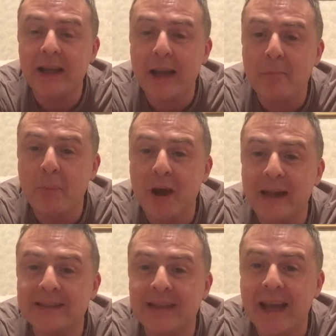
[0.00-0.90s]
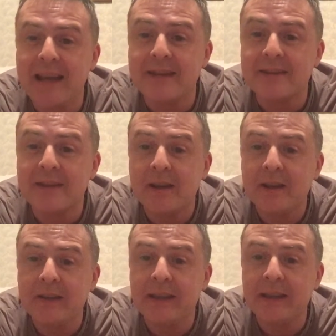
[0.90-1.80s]
Empire's End
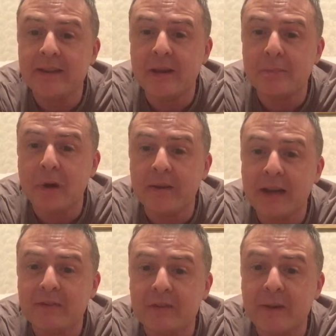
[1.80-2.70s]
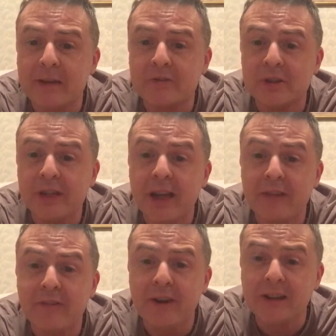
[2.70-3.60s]
the third part of the Aftermath trilogy. Uh,
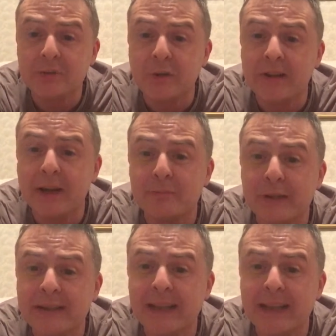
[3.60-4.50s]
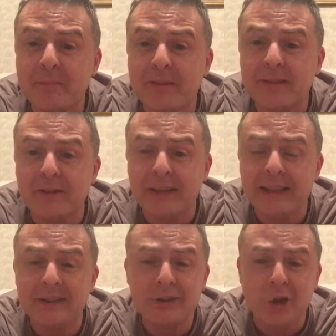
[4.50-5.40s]
the first one I'm reading and I'm
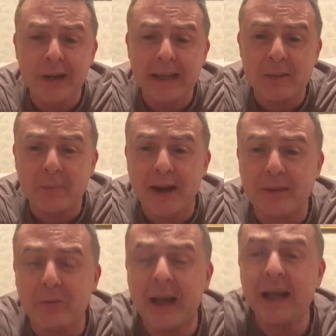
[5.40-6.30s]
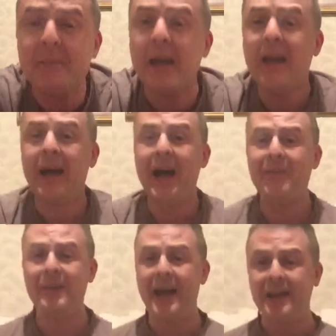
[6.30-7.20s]
thoroughly enjoying it, by the way. I
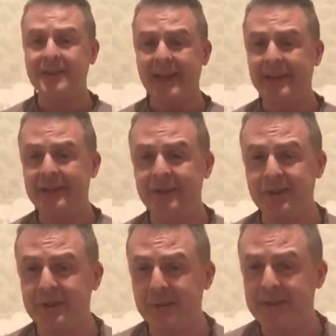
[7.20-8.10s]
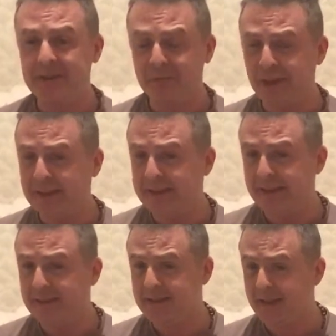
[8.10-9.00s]
haven't had any issues with the
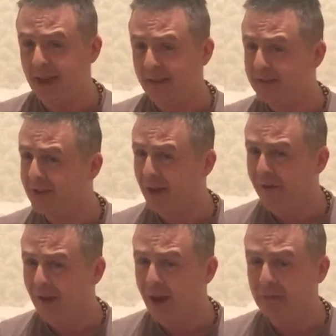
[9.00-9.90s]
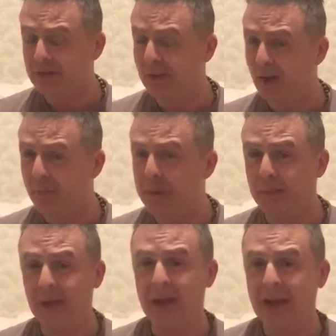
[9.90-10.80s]
writing style so far, which a lot of
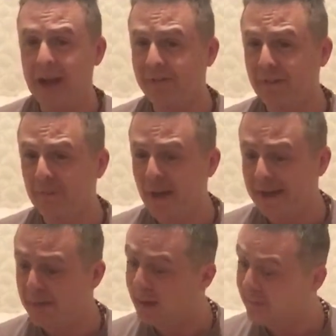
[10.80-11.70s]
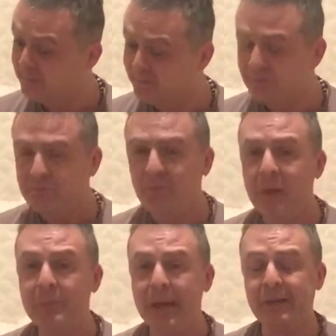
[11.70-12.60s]
people have complained about.
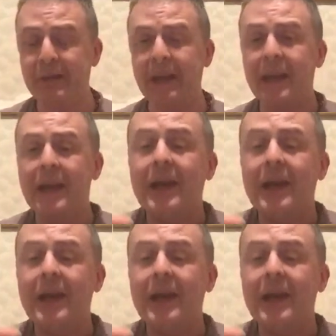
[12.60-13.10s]
But anyway,